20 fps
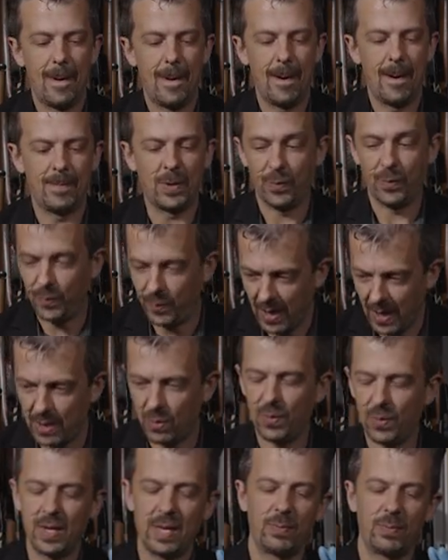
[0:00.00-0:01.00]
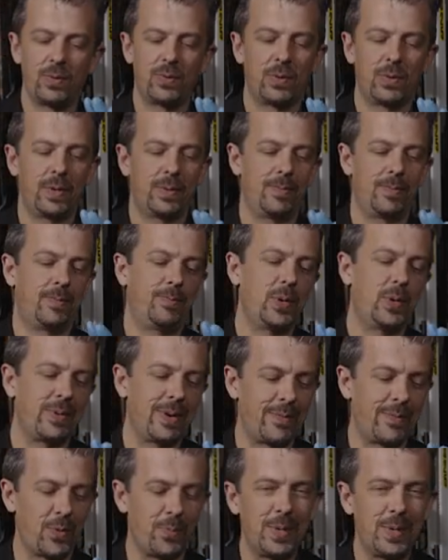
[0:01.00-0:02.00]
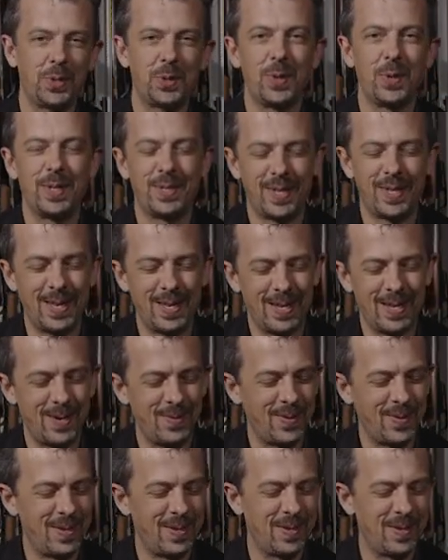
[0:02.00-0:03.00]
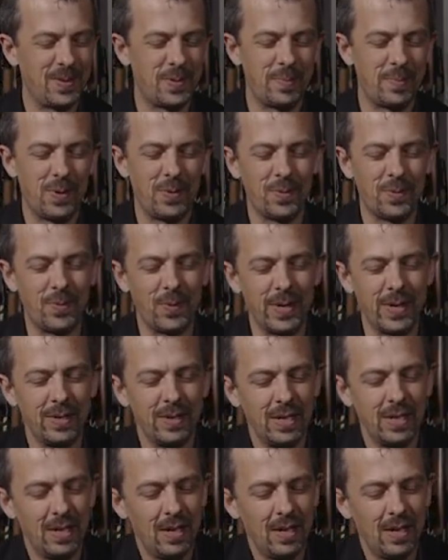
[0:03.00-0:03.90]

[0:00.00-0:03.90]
So the final thing before I put you out of your misery and take out the bolt for you,